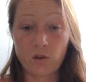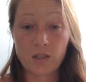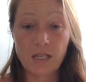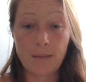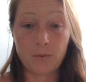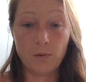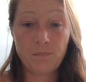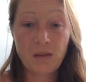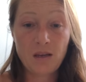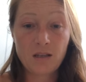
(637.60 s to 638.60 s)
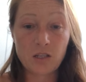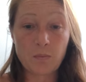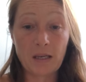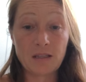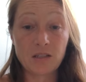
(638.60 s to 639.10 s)
For example,
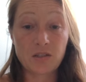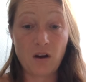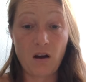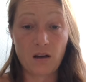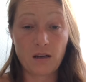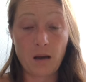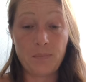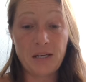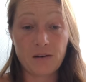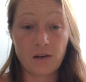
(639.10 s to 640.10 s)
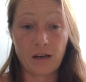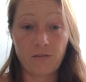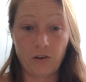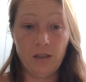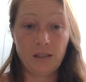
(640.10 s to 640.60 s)
despite this dog appearing
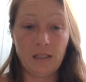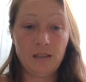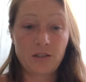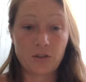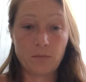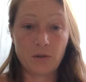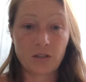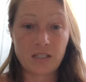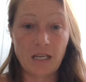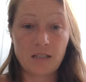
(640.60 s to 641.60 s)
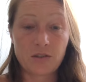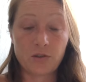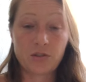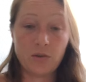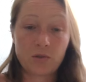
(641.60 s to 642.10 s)
friendly, Sternberg states, there
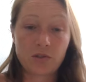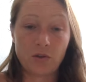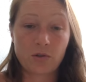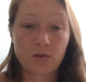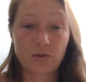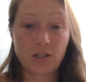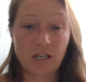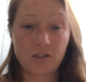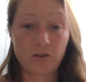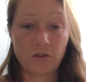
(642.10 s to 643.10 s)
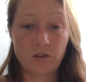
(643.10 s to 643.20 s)
is no social gesture.